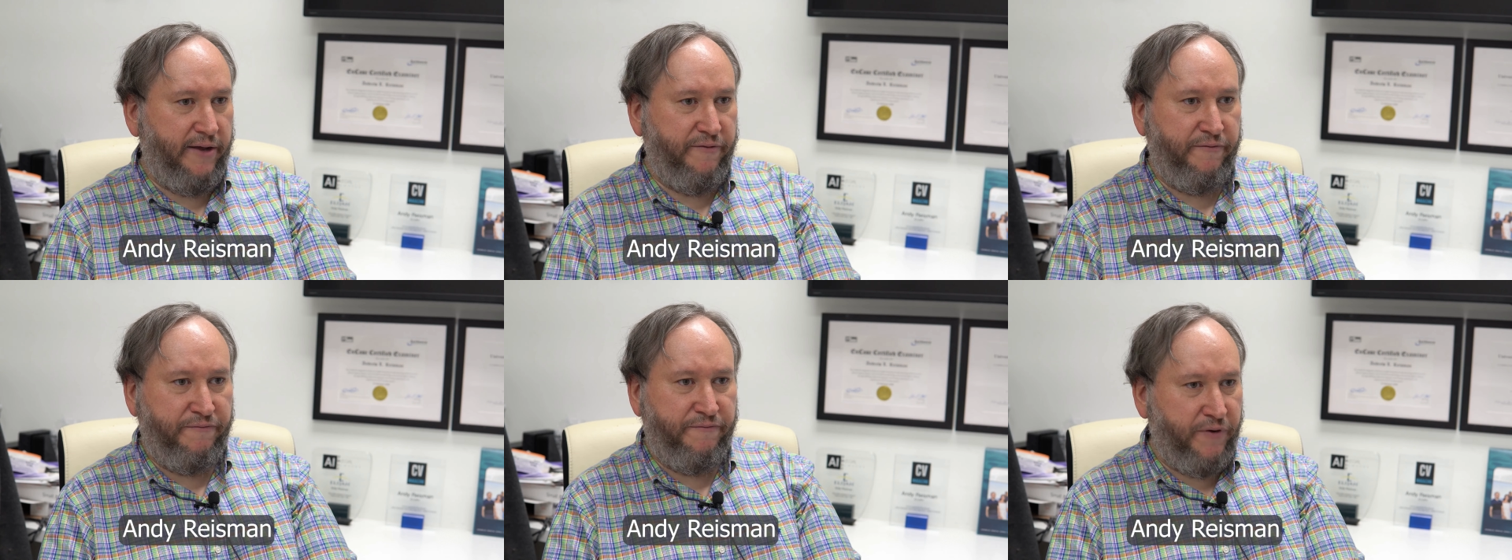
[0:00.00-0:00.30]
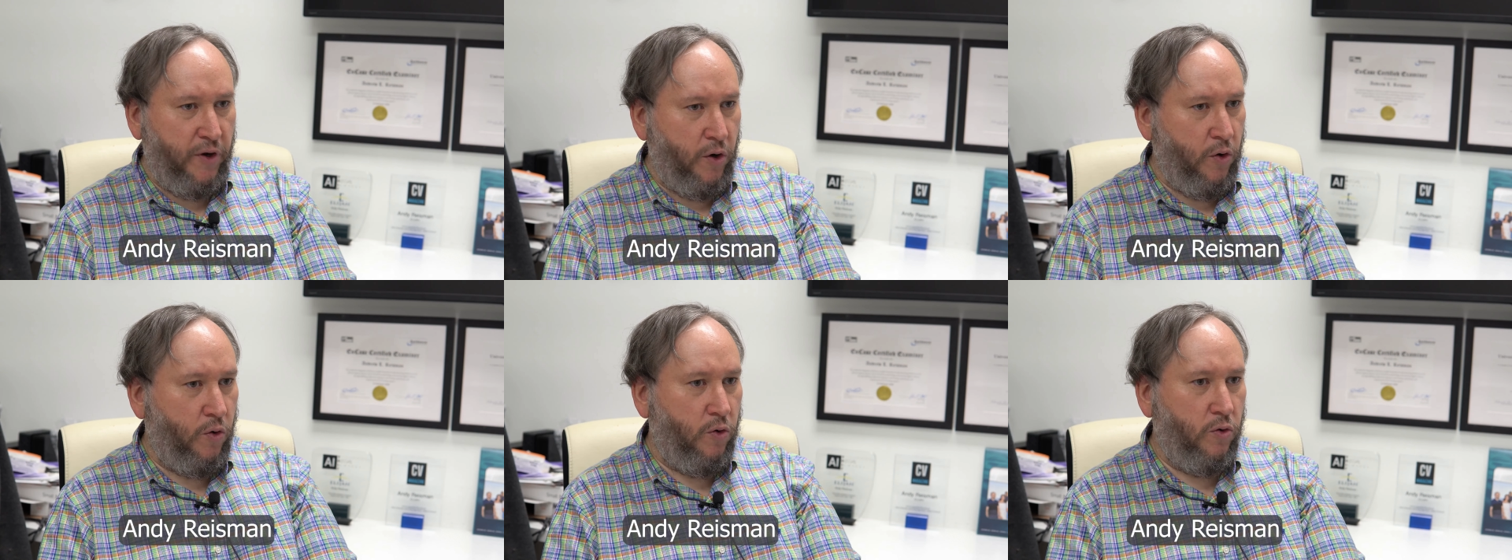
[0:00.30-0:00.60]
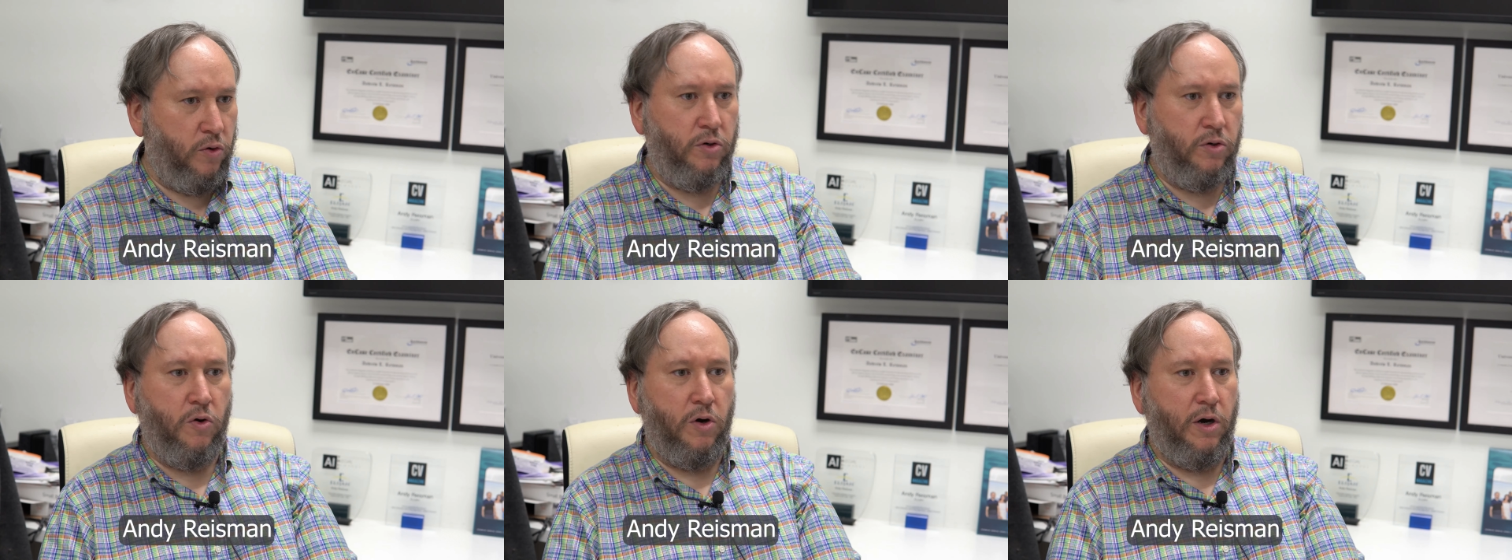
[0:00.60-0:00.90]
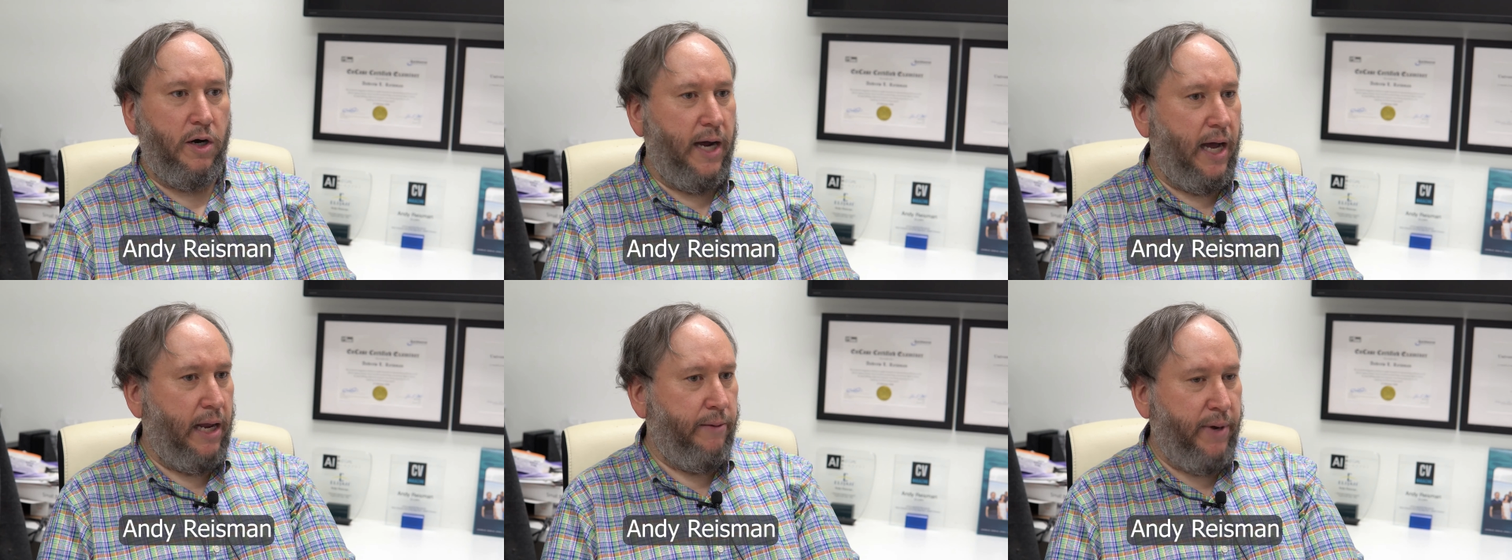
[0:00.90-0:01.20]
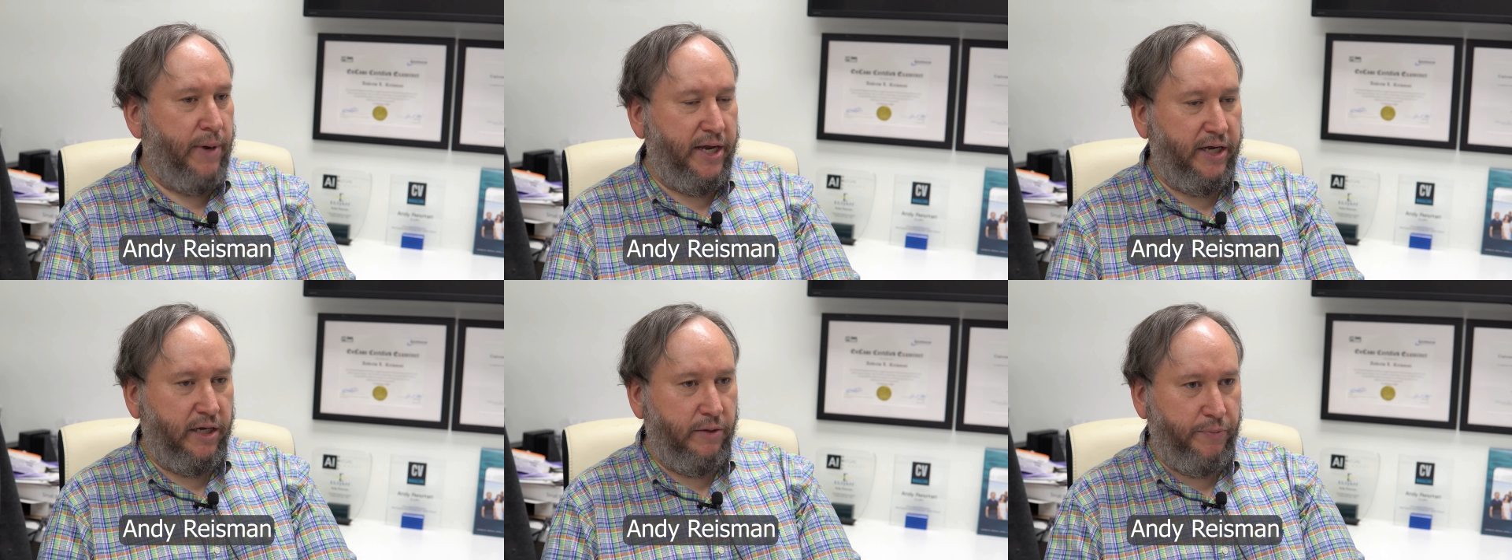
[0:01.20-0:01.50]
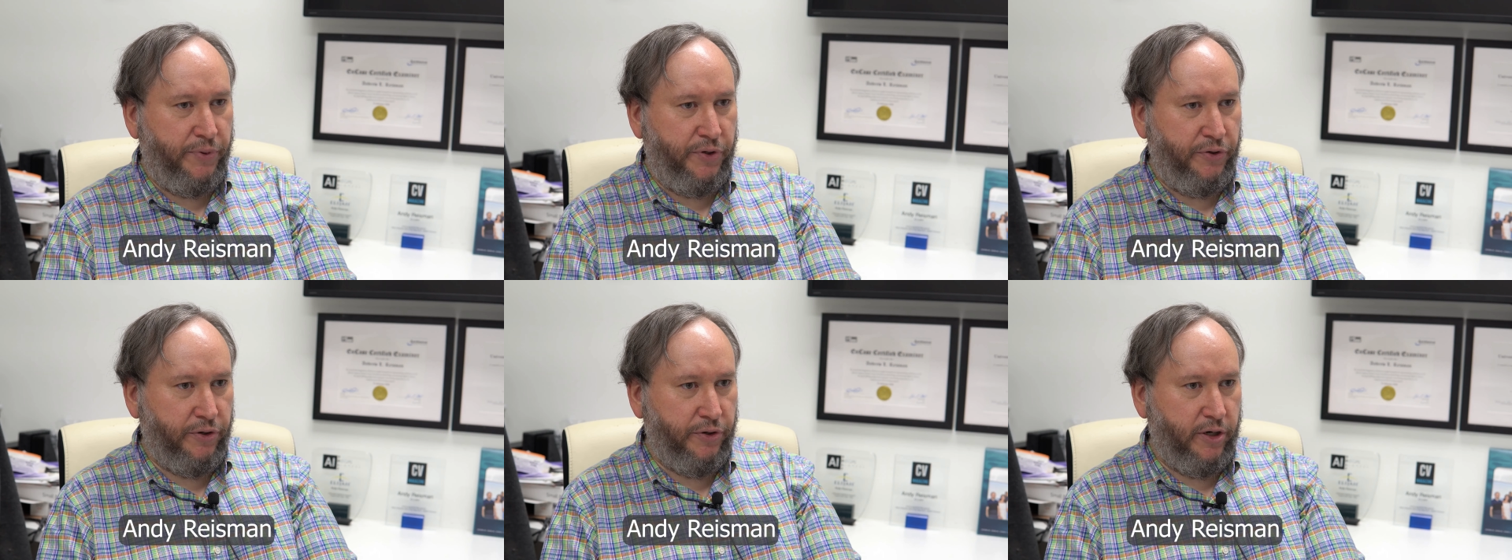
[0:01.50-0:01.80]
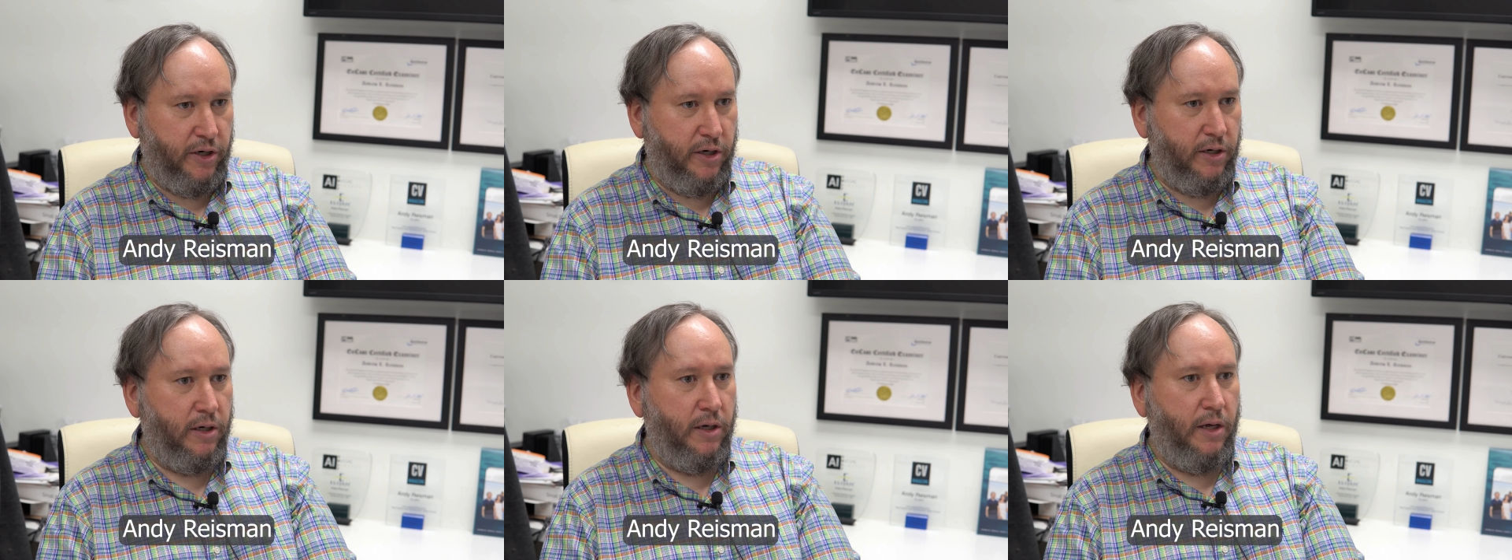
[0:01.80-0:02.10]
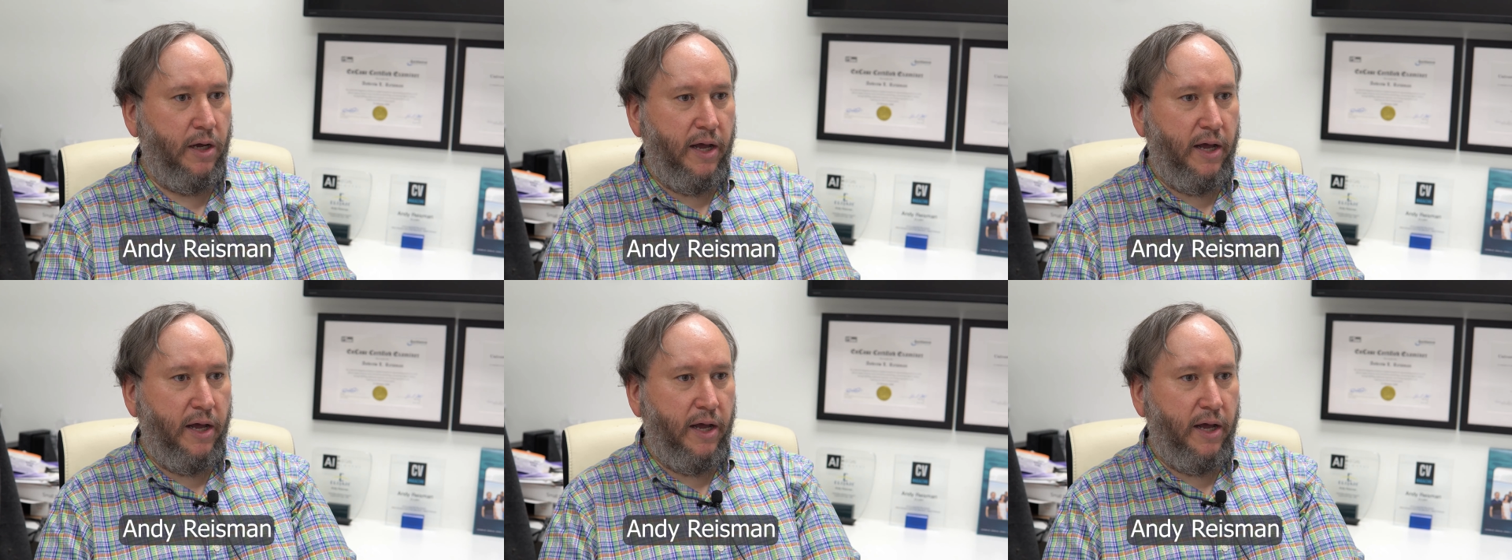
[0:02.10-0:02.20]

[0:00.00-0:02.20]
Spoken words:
phone or on my computer